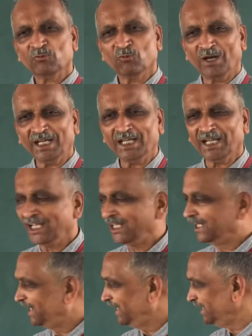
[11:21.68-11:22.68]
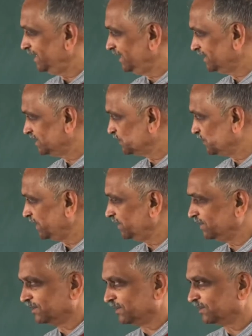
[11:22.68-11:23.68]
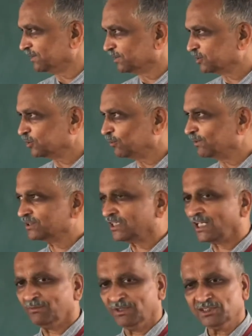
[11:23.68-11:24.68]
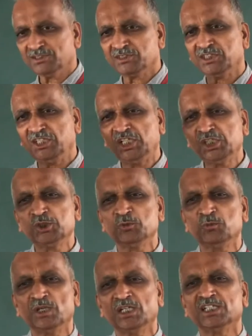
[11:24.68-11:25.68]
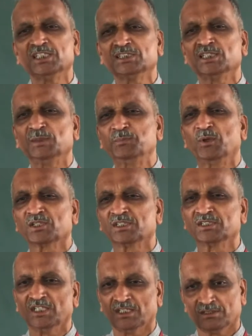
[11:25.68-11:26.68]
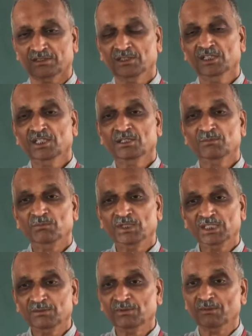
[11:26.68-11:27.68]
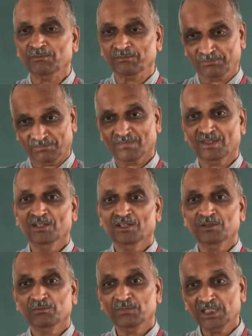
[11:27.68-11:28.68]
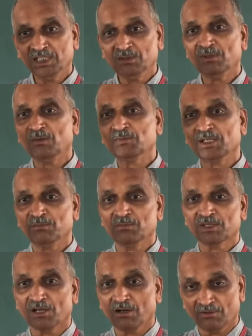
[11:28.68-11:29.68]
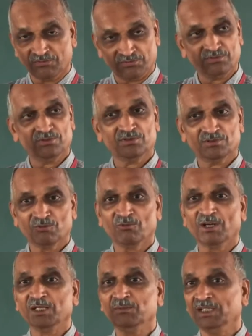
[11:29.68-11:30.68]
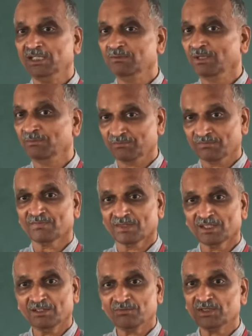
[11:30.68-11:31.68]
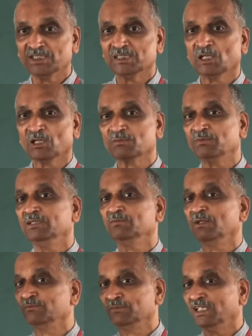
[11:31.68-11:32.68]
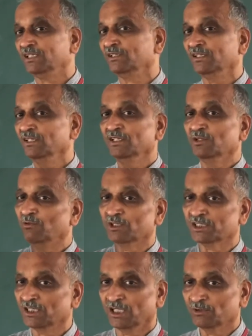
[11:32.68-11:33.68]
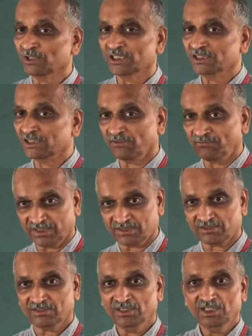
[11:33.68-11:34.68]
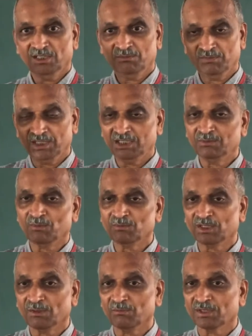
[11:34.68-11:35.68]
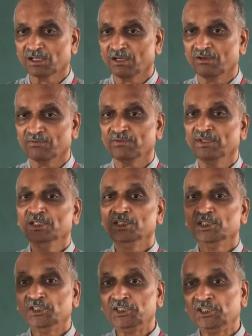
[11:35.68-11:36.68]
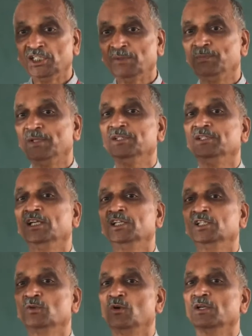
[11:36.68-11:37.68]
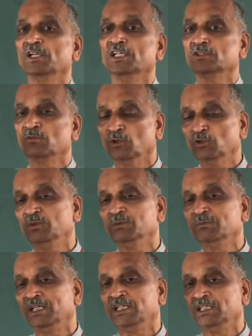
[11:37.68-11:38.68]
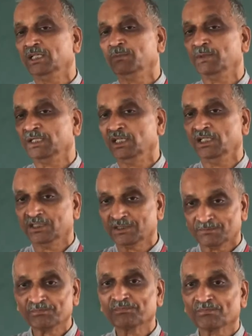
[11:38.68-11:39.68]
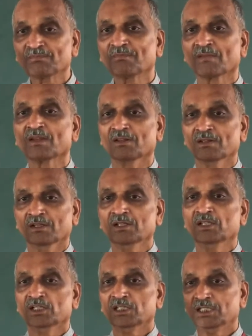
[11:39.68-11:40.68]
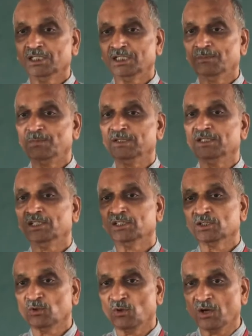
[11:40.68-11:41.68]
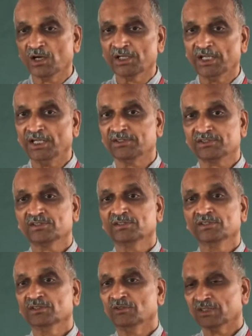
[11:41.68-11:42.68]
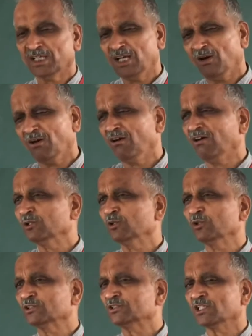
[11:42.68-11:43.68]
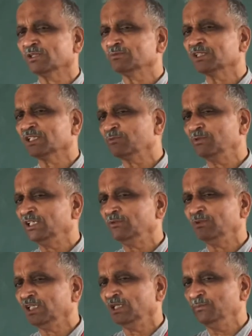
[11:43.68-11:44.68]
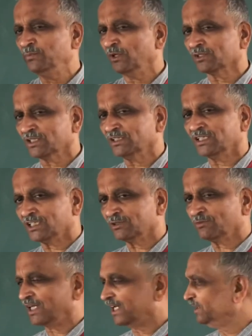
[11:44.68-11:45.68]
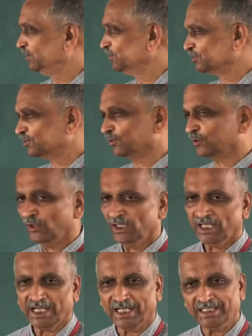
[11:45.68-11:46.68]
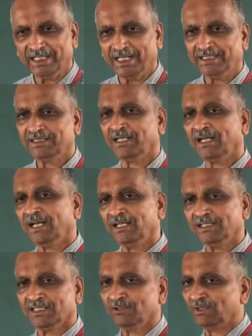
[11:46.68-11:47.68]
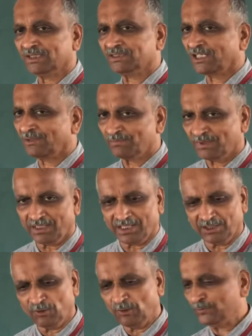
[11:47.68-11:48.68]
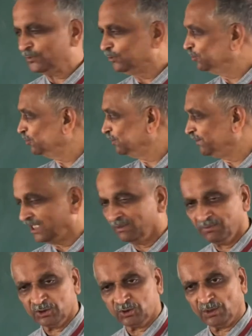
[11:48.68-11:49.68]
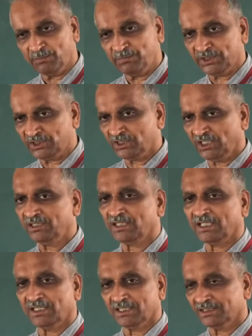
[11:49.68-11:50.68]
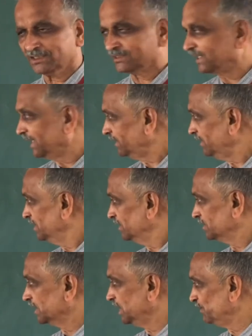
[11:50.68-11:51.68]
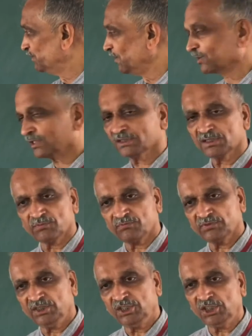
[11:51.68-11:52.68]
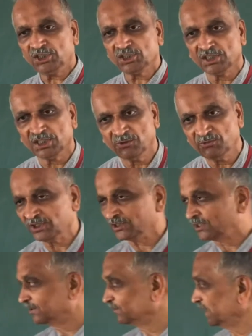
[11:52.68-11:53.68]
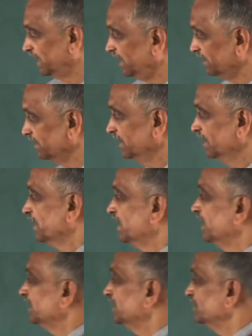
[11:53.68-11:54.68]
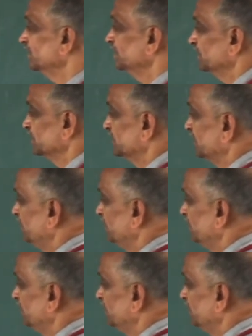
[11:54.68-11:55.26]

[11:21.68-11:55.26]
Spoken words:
why I spend so much time is each word is important there. Minimum number of. Why minimum? If it is not minimum, then how does it affect? Minimum number of independent coordinates. What do you mean by independent? Independent coordinates. Okay, all those terms are very, very important. That's why I used to highlight and give example. I hope you will be able to appreciate and understand the importance of each and every term there, and